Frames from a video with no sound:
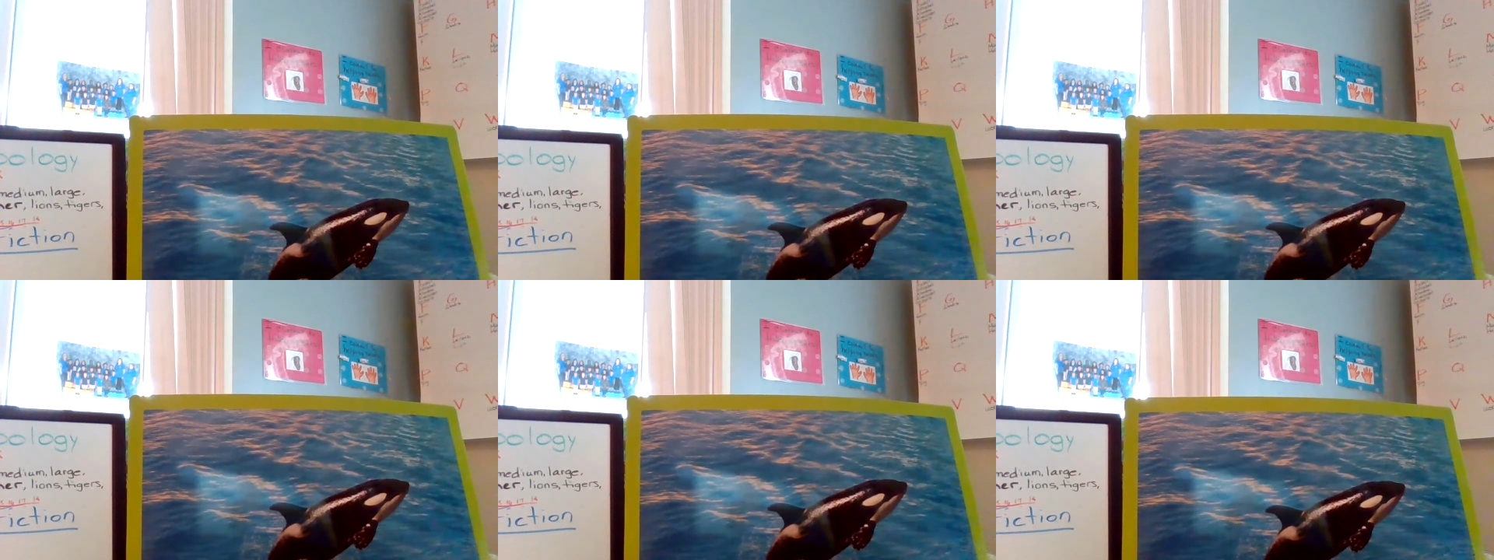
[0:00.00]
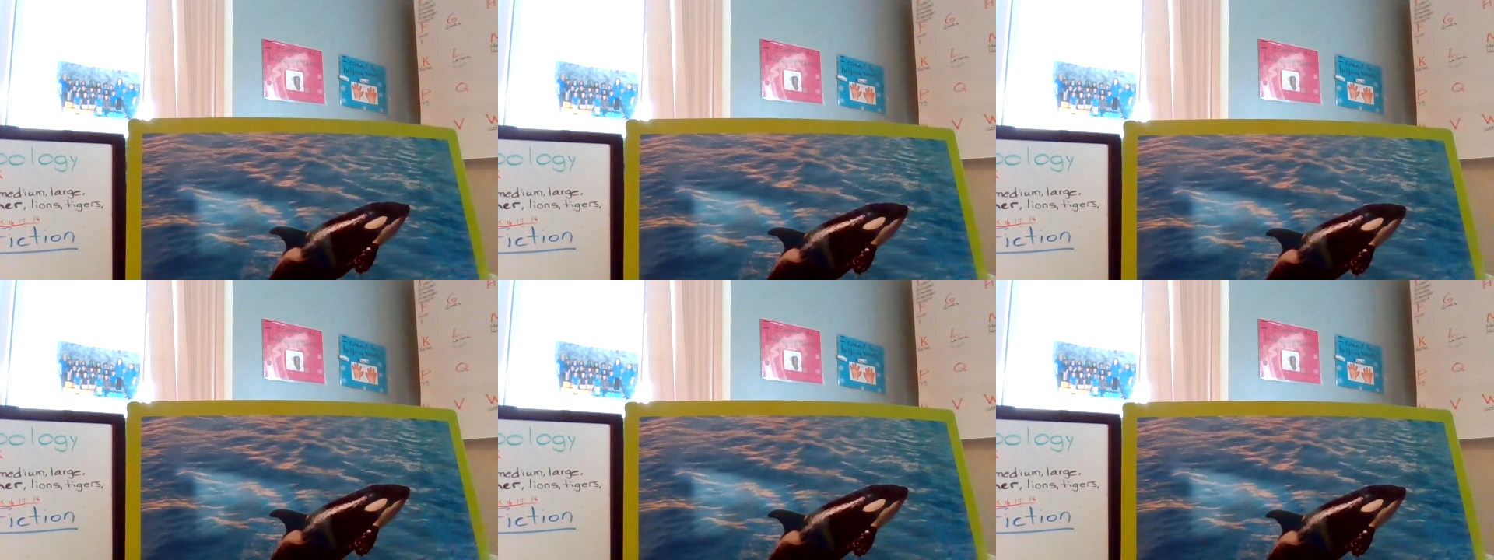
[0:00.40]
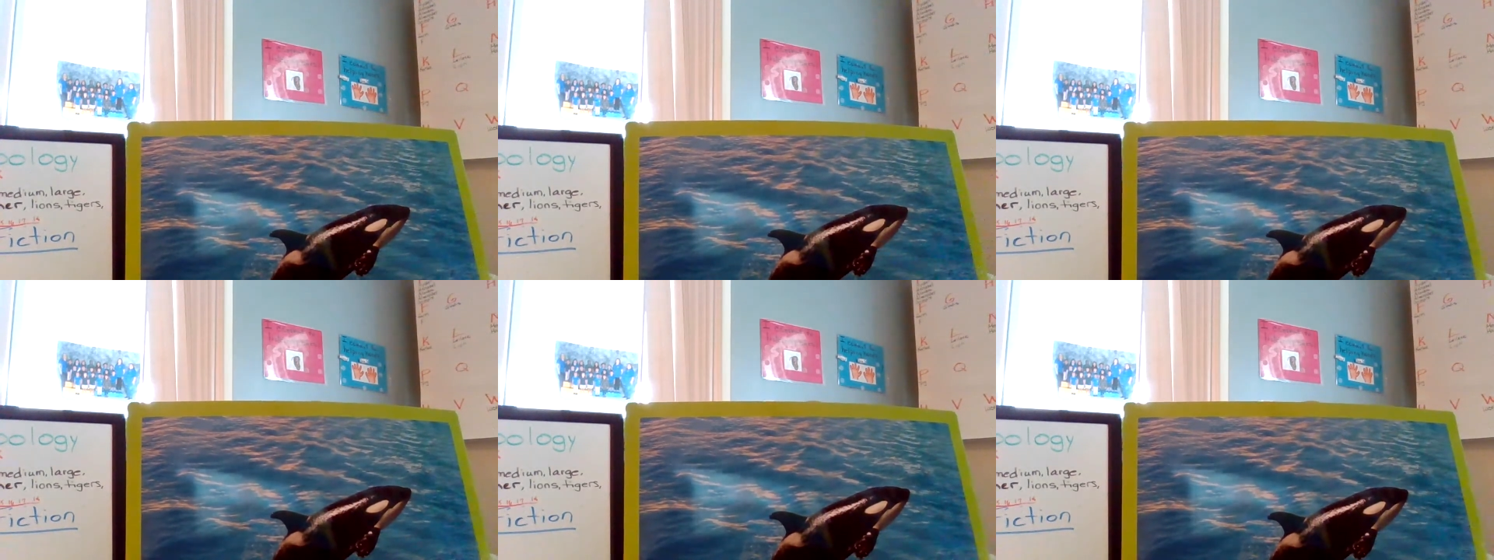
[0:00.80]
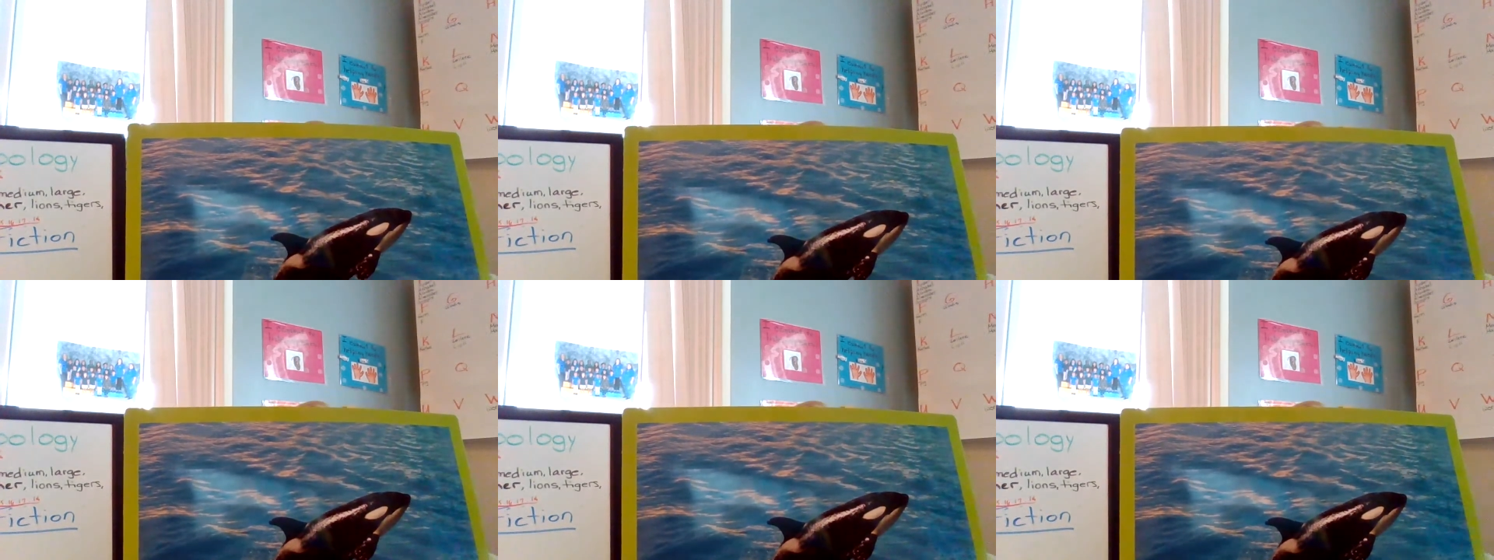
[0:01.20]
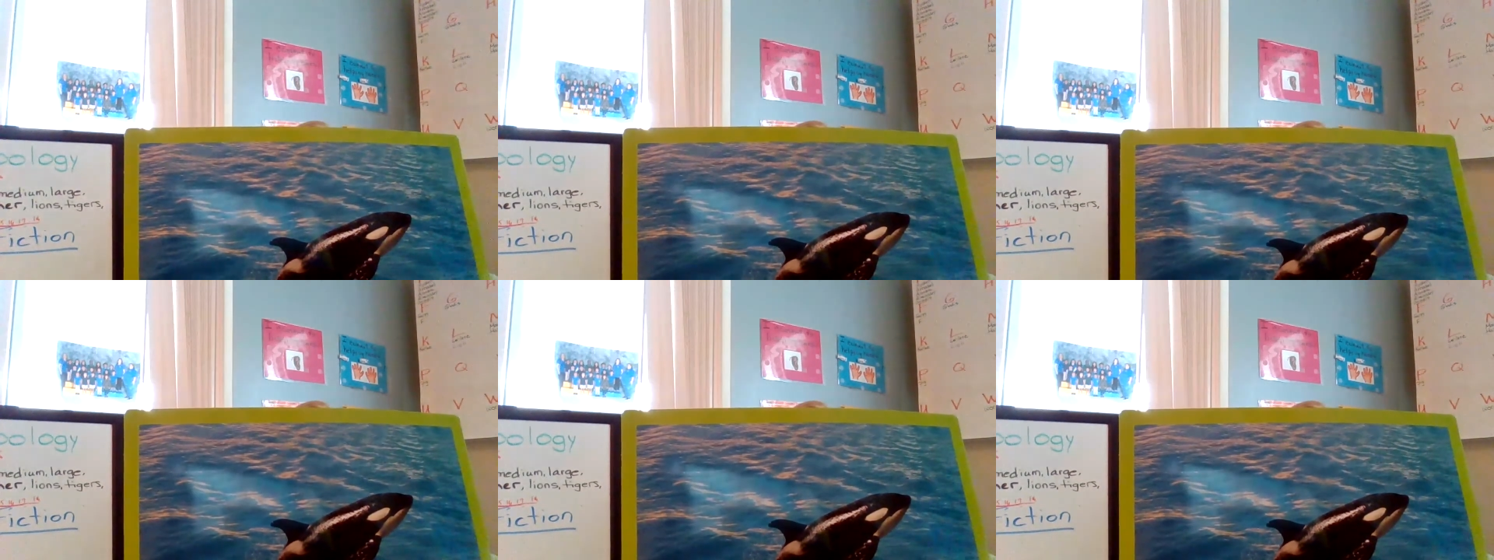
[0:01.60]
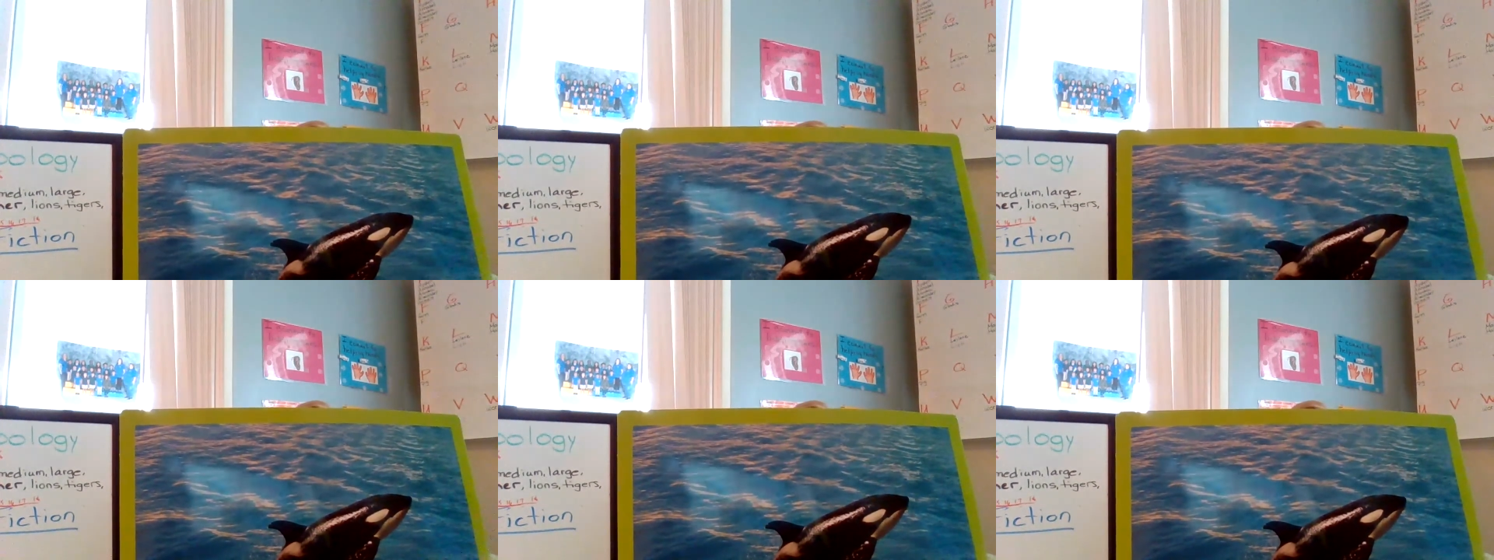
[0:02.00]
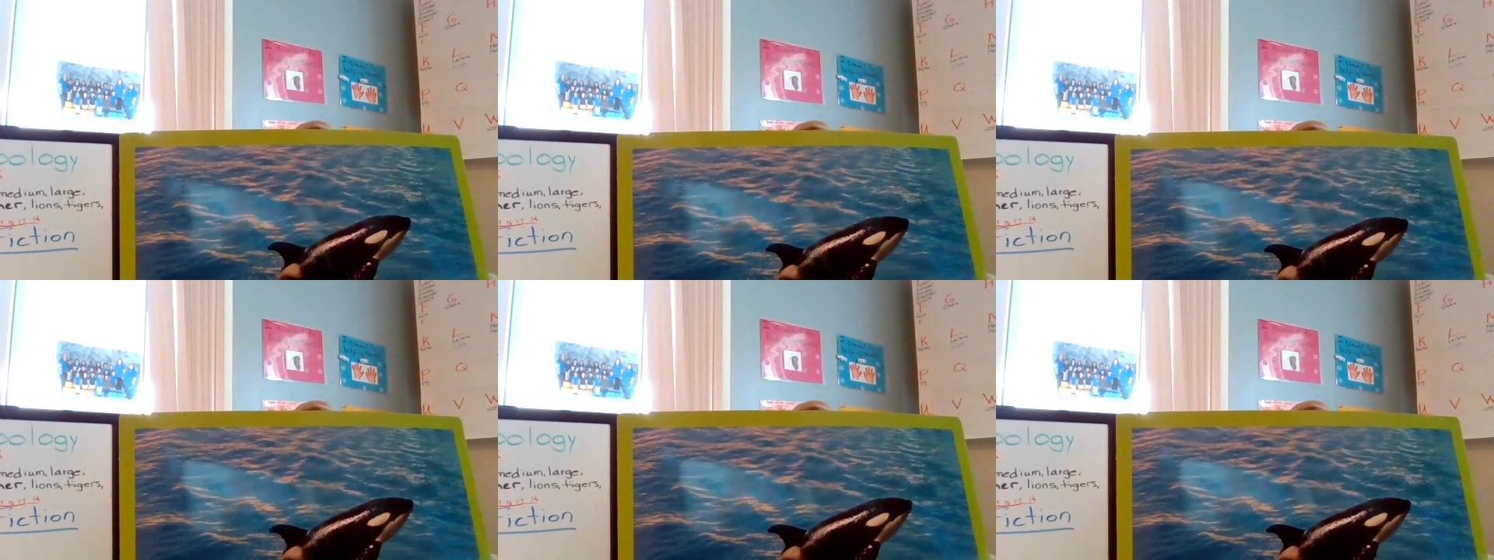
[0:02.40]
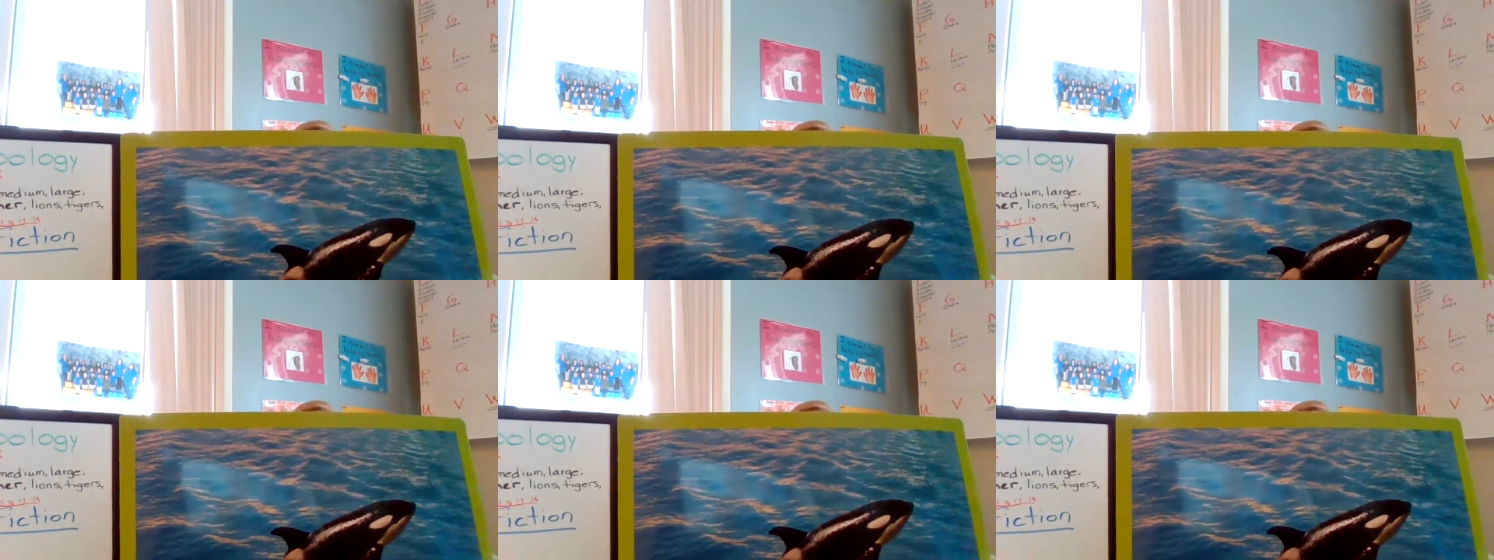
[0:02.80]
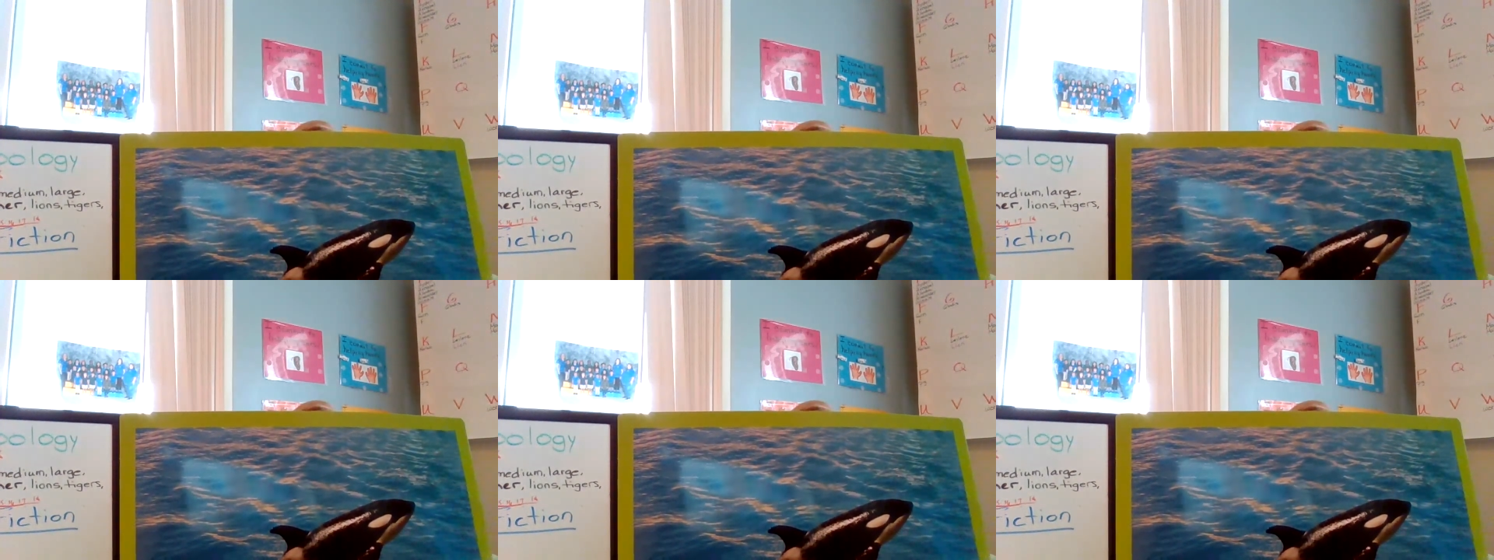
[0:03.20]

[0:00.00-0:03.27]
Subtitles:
No face is visible, so there are no lips to read.